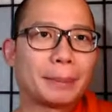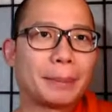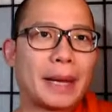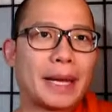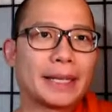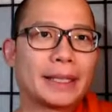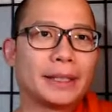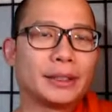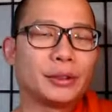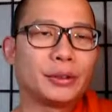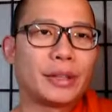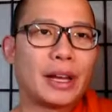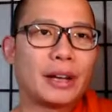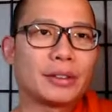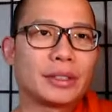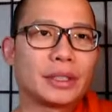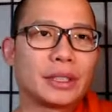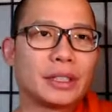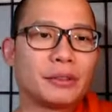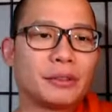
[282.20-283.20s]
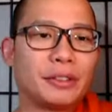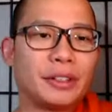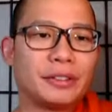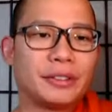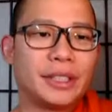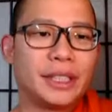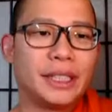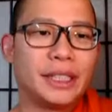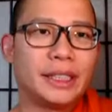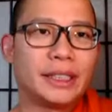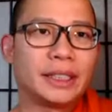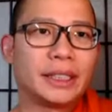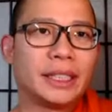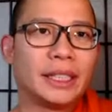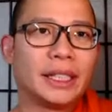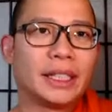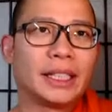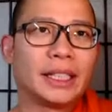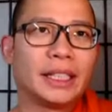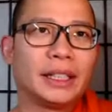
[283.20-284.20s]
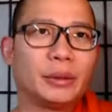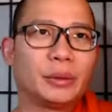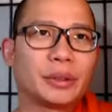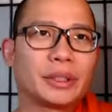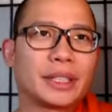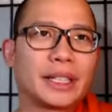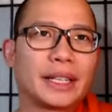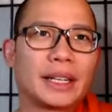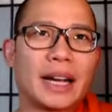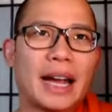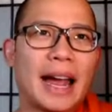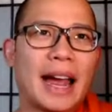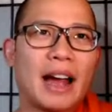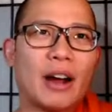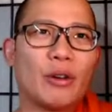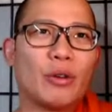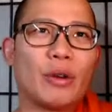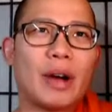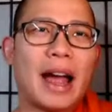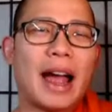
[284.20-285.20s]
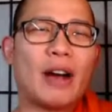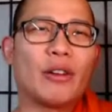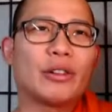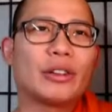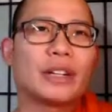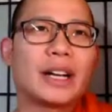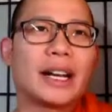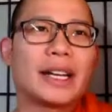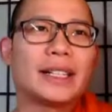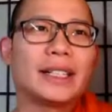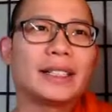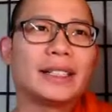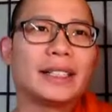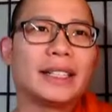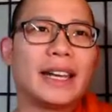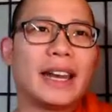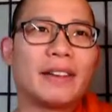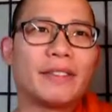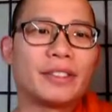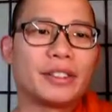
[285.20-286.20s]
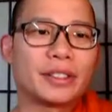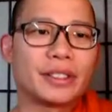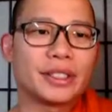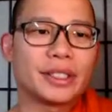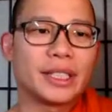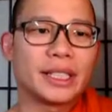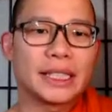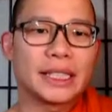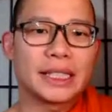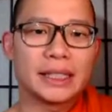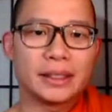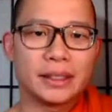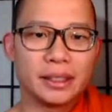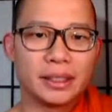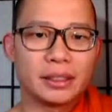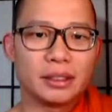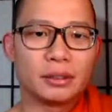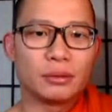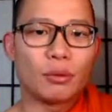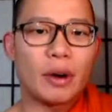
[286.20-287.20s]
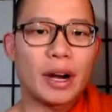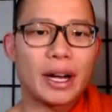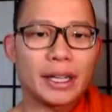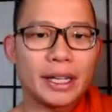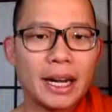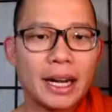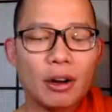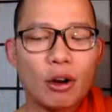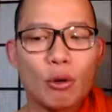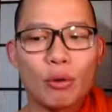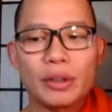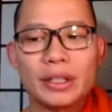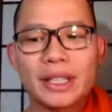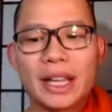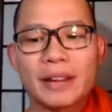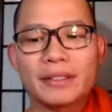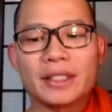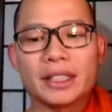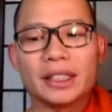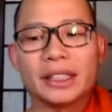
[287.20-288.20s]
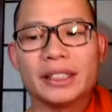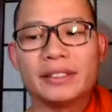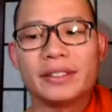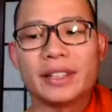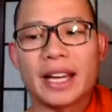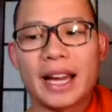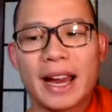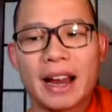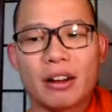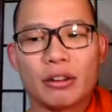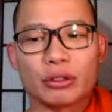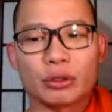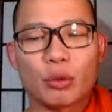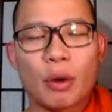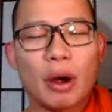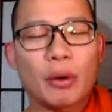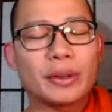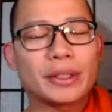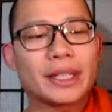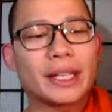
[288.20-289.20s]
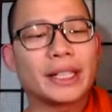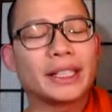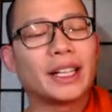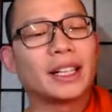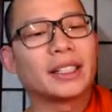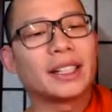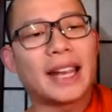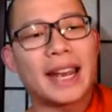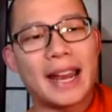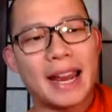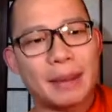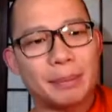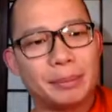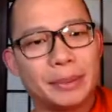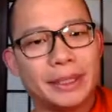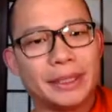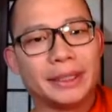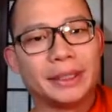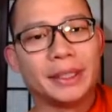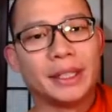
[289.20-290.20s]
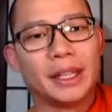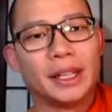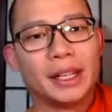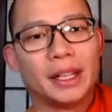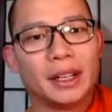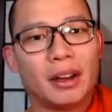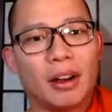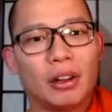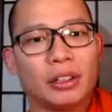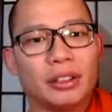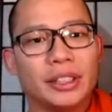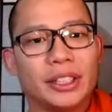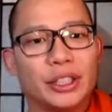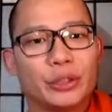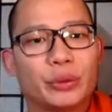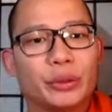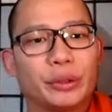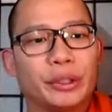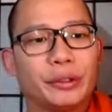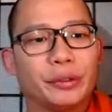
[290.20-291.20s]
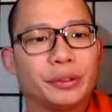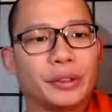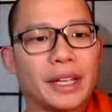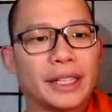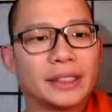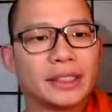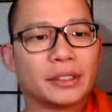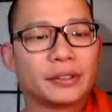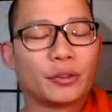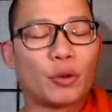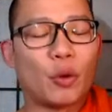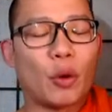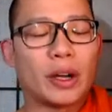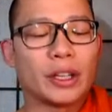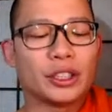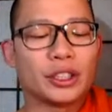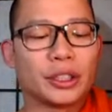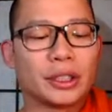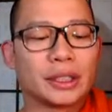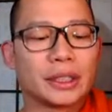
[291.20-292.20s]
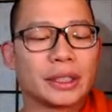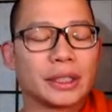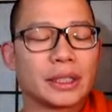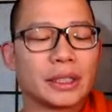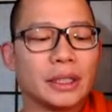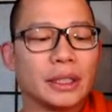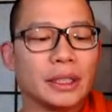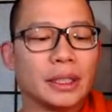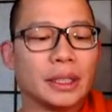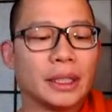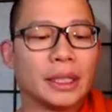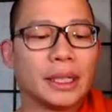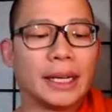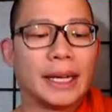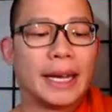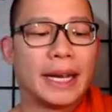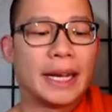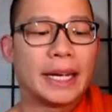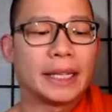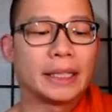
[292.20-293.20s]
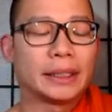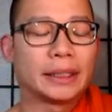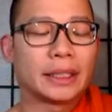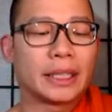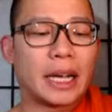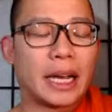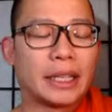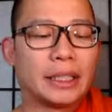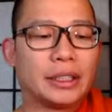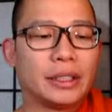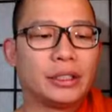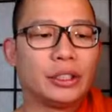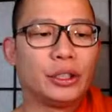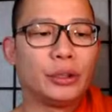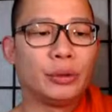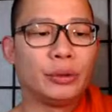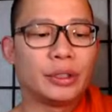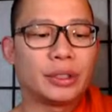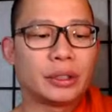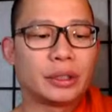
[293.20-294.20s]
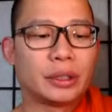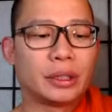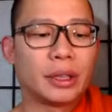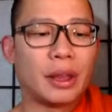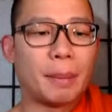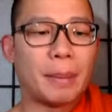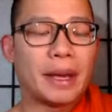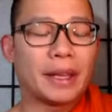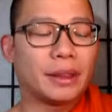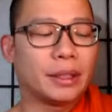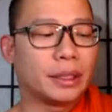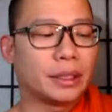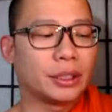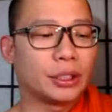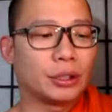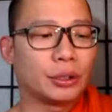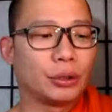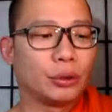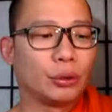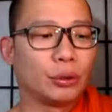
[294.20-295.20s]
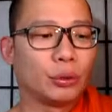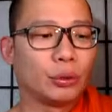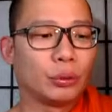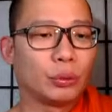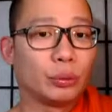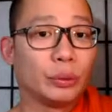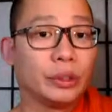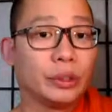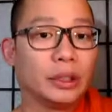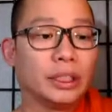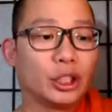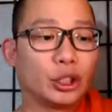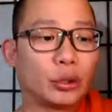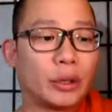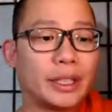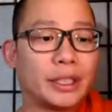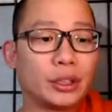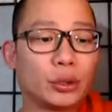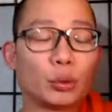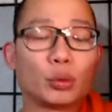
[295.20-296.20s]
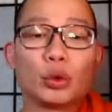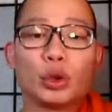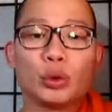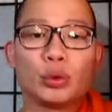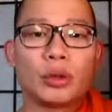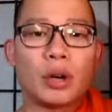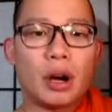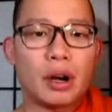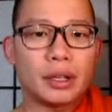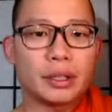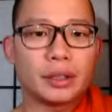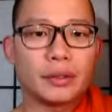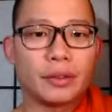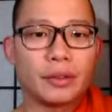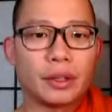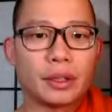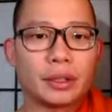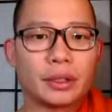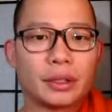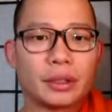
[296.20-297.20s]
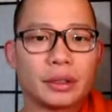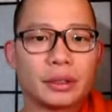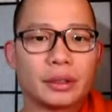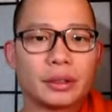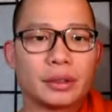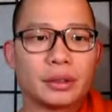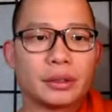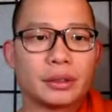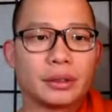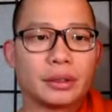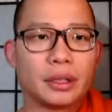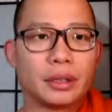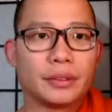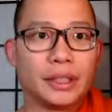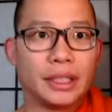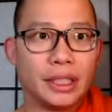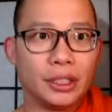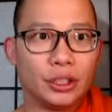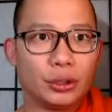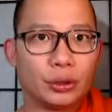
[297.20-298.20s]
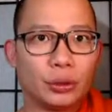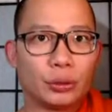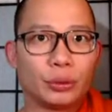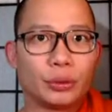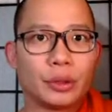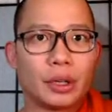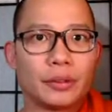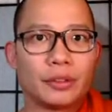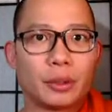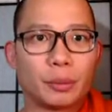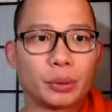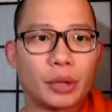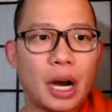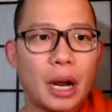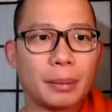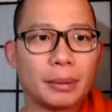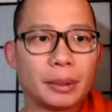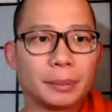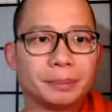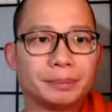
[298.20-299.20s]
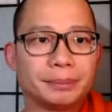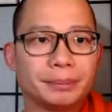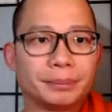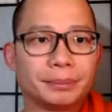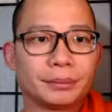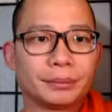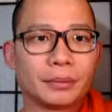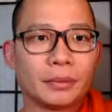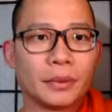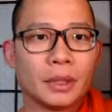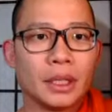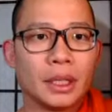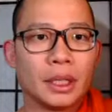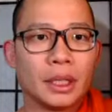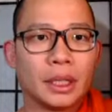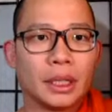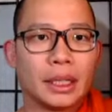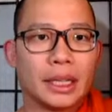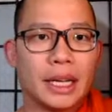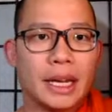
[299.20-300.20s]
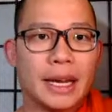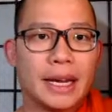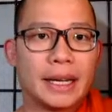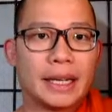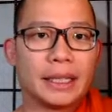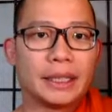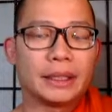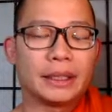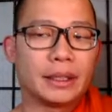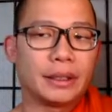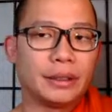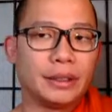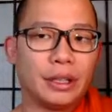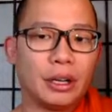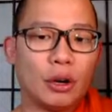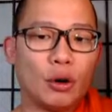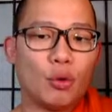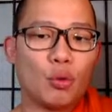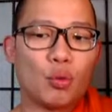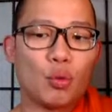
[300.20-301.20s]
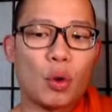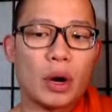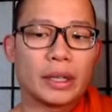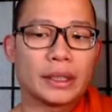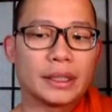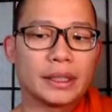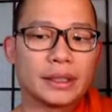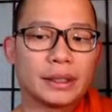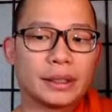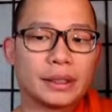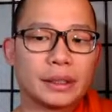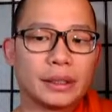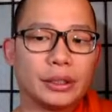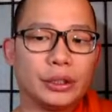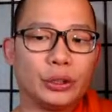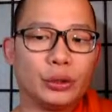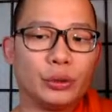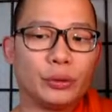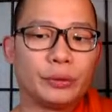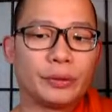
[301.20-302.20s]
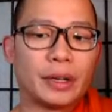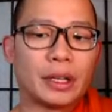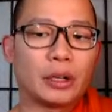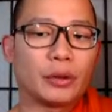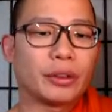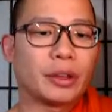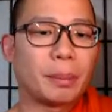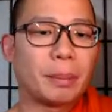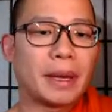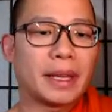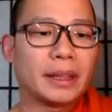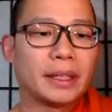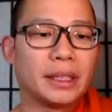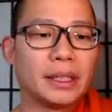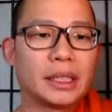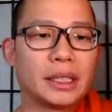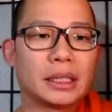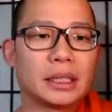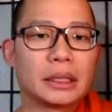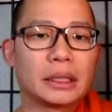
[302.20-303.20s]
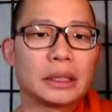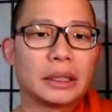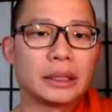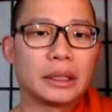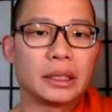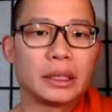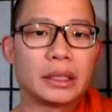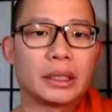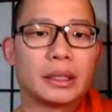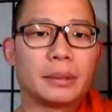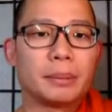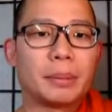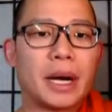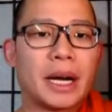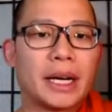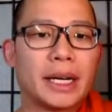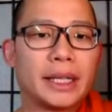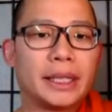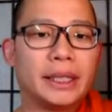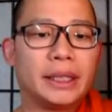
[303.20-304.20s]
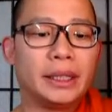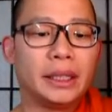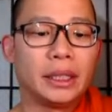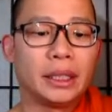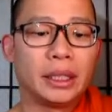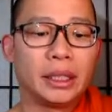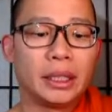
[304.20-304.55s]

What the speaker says: Back in 2015, it was like, how could I never sit still? Why did I always have to leave the house? Why was I unhappy? All of these reflective questions, and I used the methods to really trace the root cause of the issue, of the problem. And once you follow the methods by